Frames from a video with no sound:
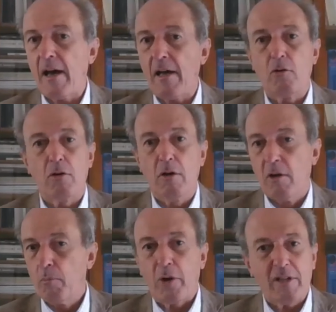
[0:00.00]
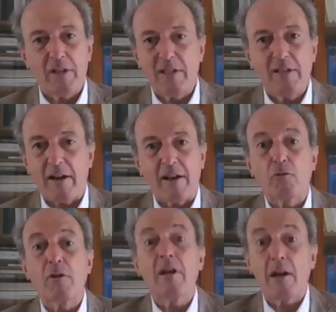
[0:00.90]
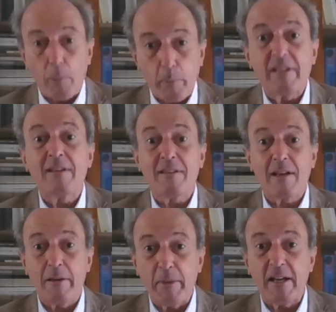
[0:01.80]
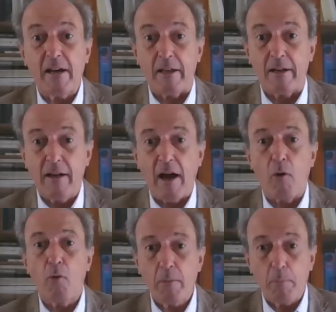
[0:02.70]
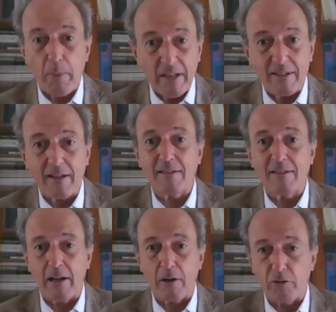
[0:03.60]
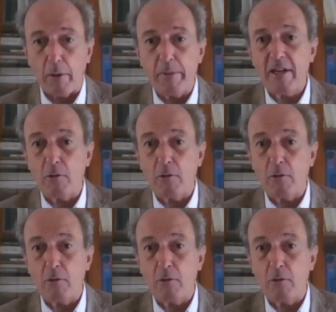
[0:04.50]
how do we look at scale? How do we look at how much revenue is coming into the government?